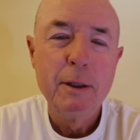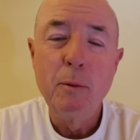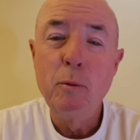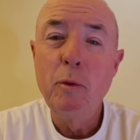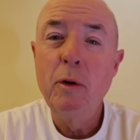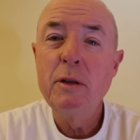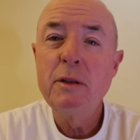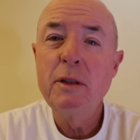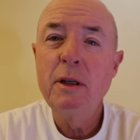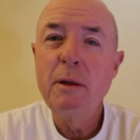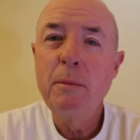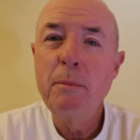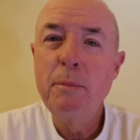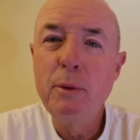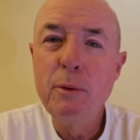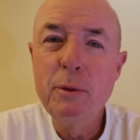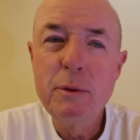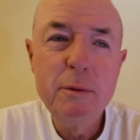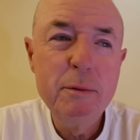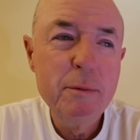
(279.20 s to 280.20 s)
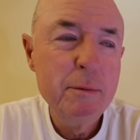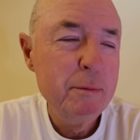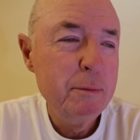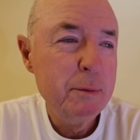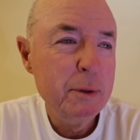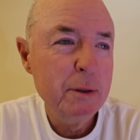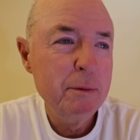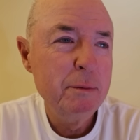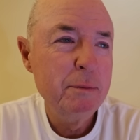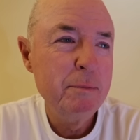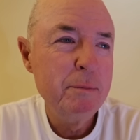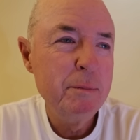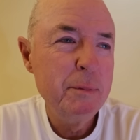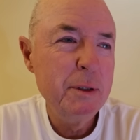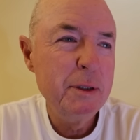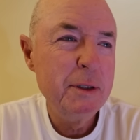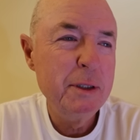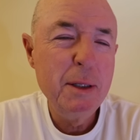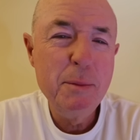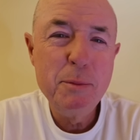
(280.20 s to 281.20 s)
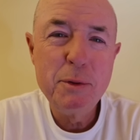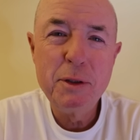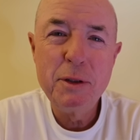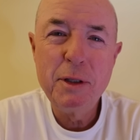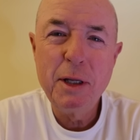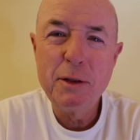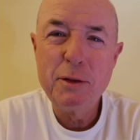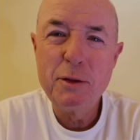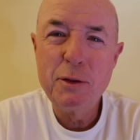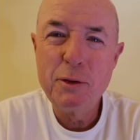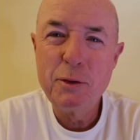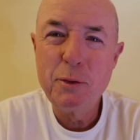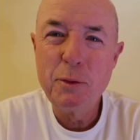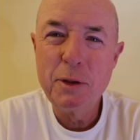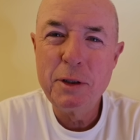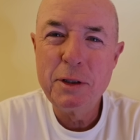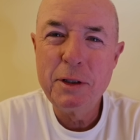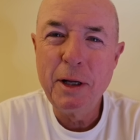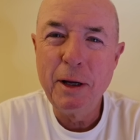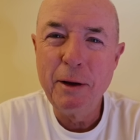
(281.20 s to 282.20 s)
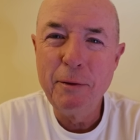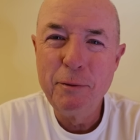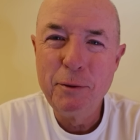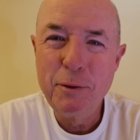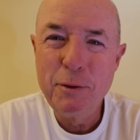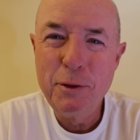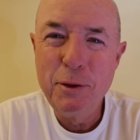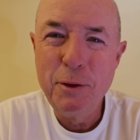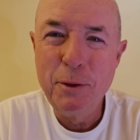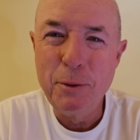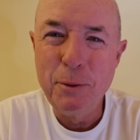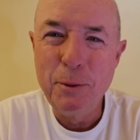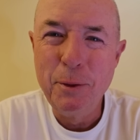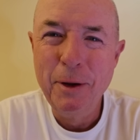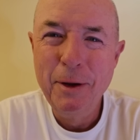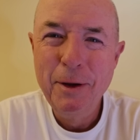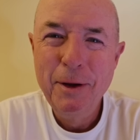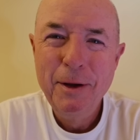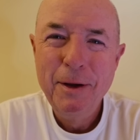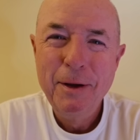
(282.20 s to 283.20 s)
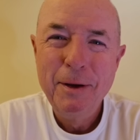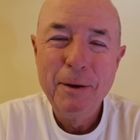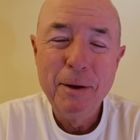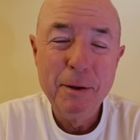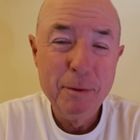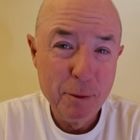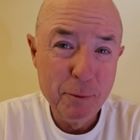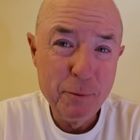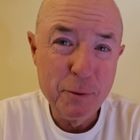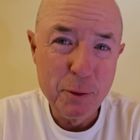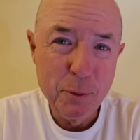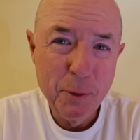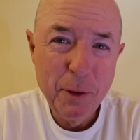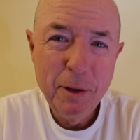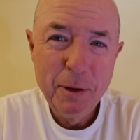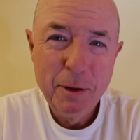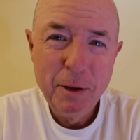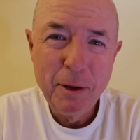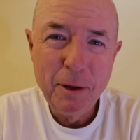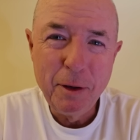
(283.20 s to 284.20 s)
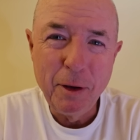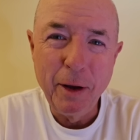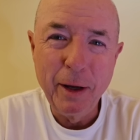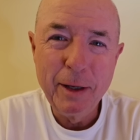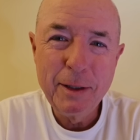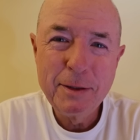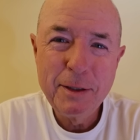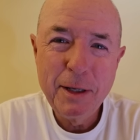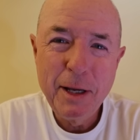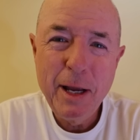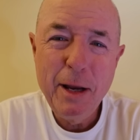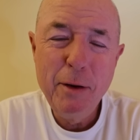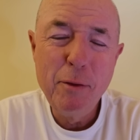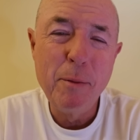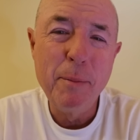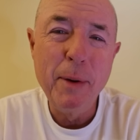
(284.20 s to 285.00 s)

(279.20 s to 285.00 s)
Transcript: And why is that important? Well, it seems that that's the sort of stuff that you, the viewer like to hear